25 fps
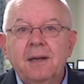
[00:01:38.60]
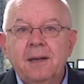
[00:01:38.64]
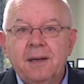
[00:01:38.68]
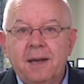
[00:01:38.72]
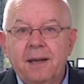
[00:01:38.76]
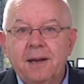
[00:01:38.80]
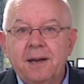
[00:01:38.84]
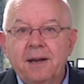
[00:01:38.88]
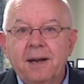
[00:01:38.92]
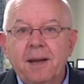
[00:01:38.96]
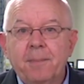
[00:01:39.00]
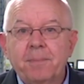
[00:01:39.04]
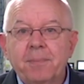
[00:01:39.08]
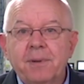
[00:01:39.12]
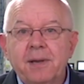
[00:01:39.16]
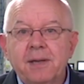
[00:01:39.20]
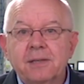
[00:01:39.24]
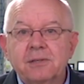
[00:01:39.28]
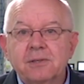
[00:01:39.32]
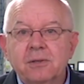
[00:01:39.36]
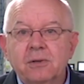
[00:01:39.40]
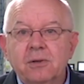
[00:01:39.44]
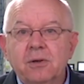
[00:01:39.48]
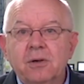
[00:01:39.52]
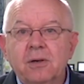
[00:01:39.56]
And it
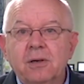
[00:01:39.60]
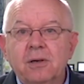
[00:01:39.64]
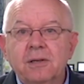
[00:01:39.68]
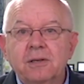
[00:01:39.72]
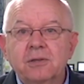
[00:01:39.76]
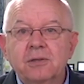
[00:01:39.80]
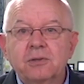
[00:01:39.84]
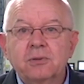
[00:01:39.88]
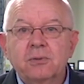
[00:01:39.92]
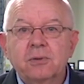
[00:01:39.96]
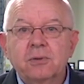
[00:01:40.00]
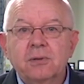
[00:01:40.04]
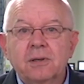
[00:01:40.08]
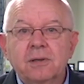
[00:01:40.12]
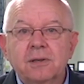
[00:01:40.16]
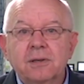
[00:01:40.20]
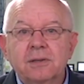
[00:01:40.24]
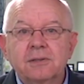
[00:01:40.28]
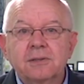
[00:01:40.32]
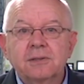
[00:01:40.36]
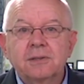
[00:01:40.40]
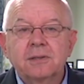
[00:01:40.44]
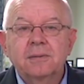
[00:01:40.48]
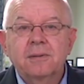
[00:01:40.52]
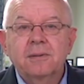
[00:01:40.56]
updates an earlier shorter
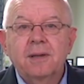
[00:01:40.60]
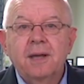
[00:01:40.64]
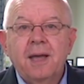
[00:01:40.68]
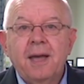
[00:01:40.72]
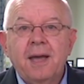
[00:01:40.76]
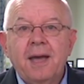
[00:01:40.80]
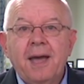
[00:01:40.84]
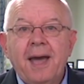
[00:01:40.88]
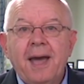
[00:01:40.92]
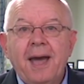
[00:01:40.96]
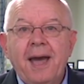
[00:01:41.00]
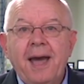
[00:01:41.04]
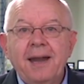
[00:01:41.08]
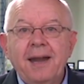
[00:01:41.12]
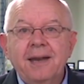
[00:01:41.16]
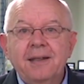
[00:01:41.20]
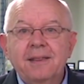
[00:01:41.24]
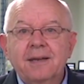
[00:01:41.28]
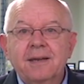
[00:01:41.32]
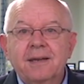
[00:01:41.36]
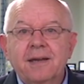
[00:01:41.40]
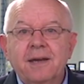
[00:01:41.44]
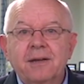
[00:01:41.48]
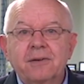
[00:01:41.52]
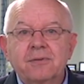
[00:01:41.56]
list. 8 of
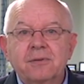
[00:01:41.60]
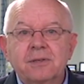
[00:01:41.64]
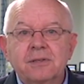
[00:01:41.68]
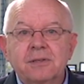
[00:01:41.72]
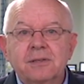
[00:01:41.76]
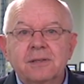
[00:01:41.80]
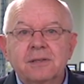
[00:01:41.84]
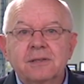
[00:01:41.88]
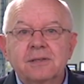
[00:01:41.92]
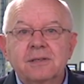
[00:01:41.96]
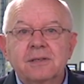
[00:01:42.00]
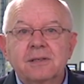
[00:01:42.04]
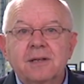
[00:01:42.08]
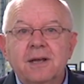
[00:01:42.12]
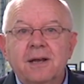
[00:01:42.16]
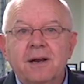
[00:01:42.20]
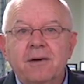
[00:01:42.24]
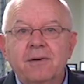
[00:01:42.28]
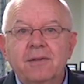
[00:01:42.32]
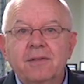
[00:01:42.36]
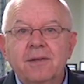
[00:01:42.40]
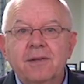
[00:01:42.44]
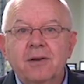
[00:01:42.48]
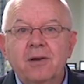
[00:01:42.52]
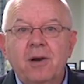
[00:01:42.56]
the countries listed
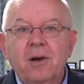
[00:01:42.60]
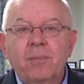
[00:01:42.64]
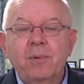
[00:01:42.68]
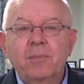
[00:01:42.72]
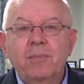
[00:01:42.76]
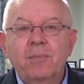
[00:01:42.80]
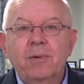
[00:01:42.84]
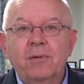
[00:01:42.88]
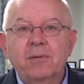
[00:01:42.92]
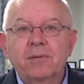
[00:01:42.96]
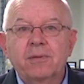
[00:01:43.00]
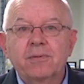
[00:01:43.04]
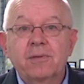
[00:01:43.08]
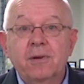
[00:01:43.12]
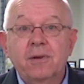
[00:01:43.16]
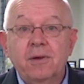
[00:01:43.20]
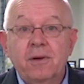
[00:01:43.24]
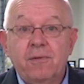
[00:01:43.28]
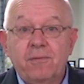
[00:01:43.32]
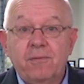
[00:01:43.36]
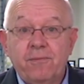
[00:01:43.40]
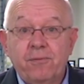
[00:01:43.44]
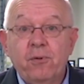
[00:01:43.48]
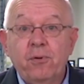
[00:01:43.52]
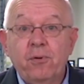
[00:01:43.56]
are in the Commonwealth,
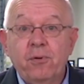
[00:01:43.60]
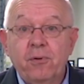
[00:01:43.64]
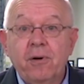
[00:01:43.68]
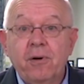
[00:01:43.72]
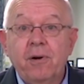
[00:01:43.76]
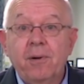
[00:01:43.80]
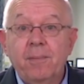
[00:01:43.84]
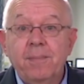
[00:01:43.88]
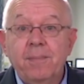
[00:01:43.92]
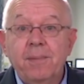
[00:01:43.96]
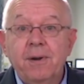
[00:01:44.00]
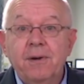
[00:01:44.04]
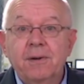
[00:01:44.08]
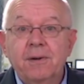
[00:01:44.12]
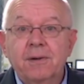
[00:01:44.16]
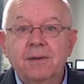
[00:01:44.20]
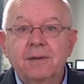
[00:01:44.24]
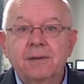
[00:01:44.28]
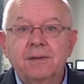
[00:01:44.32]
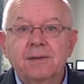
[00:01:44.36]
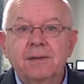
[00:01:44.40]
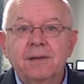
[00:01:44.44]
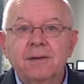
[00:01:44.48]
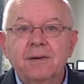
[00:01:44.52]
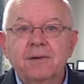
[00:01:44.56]
4 are
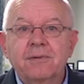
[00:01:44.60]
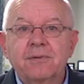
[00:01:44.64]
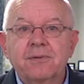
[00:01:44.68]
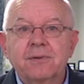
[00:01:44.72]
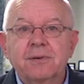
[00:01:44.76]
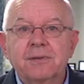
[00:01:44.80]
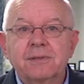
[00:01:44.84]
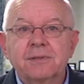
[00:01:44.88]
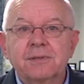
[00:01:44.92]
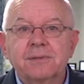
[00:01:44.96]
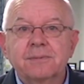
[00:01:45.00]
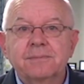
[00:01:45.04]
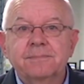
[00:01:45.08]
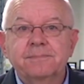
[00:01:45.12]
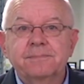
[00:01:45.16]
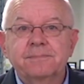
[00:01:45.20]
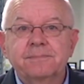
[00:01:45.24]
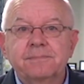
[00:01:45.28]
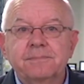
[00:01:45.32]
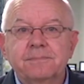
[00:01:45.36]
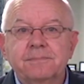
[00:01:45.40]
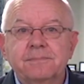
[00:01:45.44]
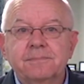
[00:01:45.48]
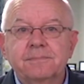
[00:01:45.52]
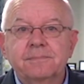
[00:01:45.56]
American territories.
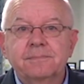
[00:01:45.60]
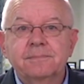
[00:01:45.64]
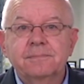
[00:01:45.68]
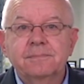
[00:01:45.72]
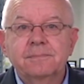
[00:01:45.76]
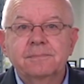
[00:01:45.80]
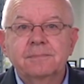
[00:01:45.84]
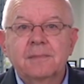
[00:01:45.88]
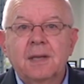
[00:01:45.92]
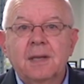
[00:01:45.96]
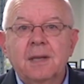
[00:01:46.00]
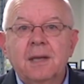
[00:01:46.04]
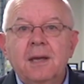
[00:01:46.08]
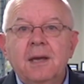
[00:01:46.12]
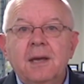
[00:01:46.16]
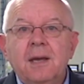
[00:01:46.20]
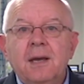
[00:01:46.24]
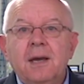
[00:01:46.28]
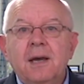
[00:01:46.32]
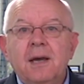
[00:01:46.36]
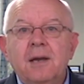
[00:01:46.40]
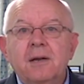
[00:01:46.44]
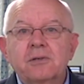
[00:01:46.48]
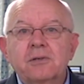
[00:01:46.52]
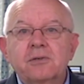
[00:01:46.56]

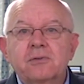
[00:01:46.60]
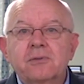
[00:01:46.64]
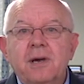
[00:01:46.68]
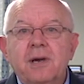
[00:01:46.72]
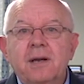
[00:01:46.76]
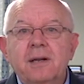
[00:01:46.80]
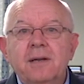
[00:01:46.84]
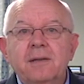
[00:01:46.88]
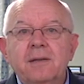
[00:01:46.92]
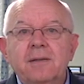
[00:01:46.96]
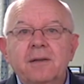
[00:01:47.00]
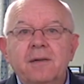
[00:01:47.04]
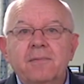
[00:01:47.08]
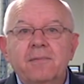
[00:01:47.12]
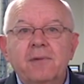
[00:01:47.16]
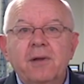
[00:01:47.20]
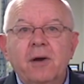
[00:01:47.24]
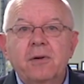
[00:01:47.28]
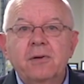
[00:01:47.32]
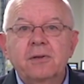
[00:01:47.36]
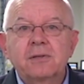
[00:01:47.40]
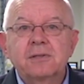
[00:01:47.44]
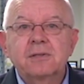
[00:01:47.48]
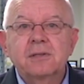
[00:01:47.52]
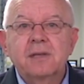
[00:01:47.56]
In Australia, they've
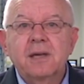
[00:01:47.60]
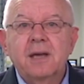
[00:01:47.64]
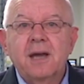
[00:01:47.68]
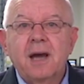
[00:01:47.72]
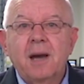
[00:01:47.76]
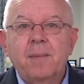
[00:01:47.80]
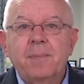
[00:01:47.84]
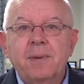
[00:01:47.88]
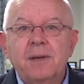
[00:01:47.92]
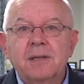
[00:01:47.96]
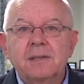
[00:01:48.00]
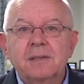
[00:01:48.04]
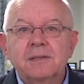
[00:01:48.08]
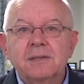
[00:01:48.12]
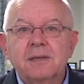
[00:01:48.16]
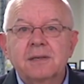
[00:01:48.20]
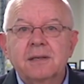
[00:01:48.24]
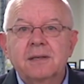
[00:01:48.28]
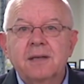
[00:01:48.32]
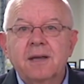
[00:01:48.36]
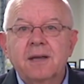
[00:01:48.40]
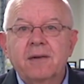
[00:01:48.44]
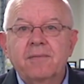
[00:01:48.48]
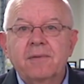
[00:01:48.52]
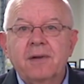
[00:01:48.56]
noticed the
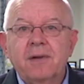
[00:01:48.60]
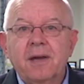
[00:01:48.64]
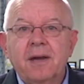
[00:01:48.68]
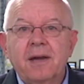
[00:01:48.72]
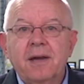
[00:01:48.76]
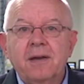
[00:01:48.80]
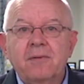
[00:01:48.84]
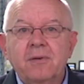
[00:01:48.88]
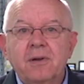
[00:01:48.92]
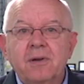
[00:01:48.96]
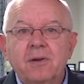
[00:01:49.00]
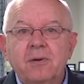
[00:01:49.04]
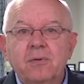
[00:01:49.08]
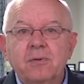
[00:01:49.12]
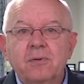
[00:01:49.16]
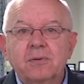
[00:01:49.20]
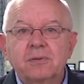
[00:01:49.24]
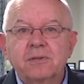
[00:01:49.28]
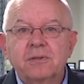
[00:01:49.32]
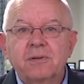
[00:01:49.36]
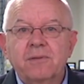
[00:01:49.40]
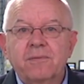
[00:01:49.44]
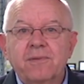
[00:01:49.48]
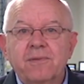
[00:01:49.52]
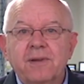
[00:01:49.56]
RBNZ Governor Adrian
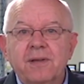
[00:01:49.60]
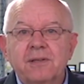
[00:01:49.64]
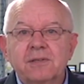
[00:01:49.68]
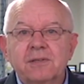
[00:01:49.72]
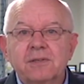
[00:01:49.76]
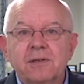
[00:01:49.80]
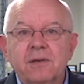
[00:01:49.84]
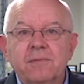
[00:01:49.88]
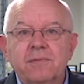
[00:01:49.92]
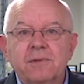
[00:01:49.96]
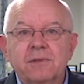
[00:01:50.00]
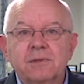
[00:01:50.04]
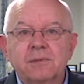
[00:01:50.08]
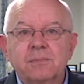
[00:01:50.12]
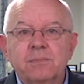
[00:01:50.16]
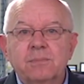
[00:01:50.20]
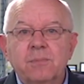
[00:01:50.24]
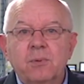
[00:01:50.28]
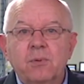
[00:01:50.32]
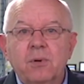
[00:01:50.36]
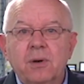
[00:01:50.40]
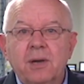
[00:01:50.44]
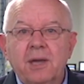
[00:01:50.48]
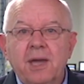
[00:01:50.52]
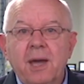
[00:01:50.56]
Orr's defence of its
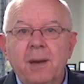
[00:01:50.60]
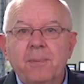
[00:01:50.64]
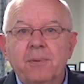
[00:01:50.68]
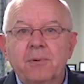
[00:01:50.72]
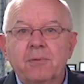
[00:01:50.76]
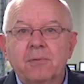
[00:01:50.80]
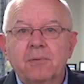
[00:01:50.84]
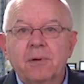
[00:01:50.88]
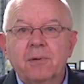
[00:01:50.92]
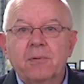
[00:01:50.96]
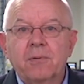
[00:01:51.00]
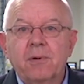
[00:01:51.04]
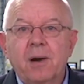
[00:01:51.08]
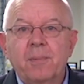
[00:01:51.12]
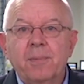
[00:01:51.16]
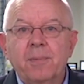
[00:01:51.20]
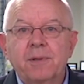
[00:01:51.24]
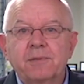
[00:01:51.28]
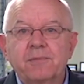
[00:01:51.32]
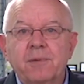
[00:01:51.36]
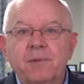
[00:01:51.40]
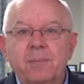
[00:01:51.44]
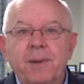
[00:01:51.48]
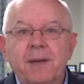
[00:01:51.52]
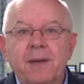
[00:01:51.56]
more capital
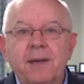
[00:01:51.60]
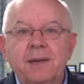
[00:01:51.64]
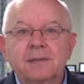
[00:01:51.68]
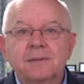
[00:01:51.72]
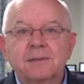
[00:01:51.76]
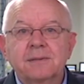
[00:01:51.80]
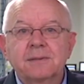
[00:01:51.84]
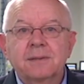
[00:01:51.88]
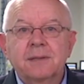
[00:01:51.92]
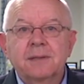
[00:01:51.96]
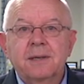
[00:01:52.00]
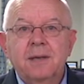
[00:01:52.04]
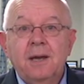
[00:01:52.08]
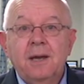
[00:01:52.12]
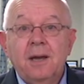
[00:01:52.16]
requirements for banks.